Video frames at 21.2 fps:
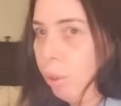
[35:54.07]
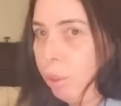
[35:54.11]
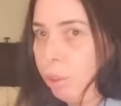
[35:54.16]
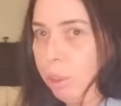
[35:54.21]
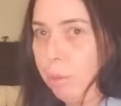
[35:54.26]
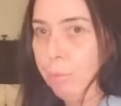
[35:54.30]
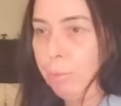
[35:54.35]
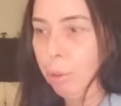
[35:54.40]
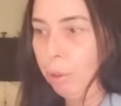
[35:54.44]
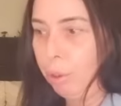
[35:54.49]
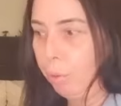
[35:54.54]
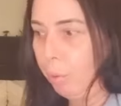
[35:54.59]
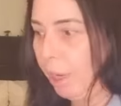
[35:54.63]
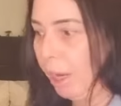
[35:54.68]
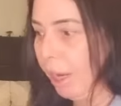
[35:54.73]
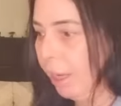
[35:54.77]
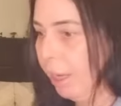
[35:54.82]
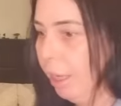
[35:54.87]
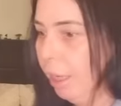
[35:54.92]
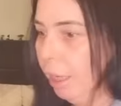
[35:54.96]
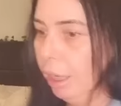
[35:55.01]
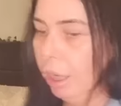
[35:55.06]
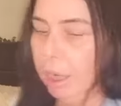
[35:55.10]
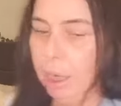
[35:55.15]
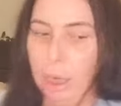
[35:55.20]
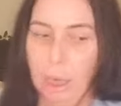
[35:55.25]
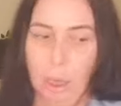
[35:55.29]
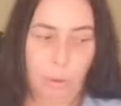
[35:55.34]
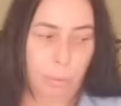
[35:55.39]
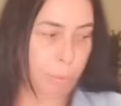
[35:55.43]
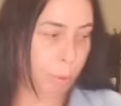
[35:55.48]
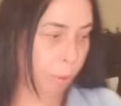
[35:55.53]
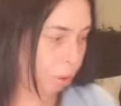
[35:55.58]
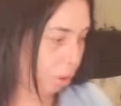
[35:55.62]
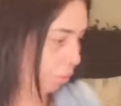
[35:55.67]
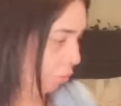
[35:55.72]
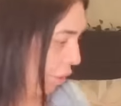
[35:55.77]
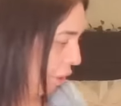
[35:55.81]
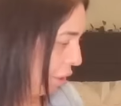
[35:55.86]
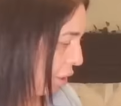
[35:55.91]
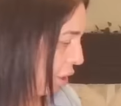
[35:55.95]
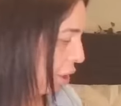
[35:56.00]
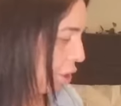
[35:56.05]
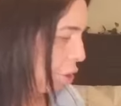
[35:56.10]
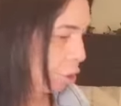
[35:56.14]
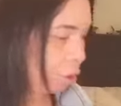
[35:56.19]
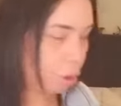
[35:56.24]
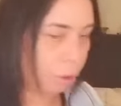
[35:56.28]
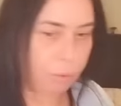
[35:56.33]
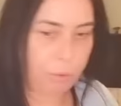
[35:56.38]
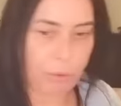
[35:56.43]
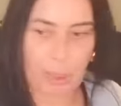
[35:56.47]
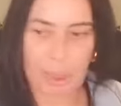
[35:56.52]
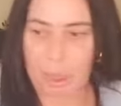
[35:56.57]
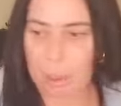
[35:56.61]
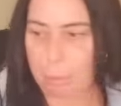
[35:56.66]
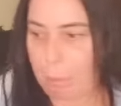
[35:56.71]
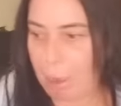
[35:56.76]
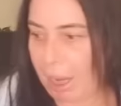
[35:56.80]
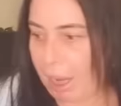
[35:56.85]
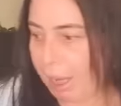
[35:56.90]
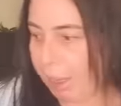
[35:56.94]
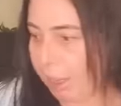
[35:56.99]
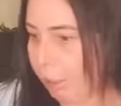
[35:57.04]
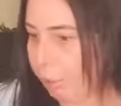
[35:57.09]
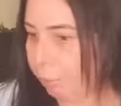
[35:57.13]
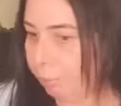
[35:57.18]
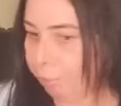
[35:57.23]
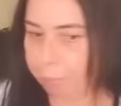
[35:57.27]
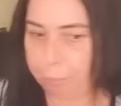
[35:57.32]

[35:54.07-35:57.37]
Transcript: washing put away. I've put the Vinted stuff in a bag.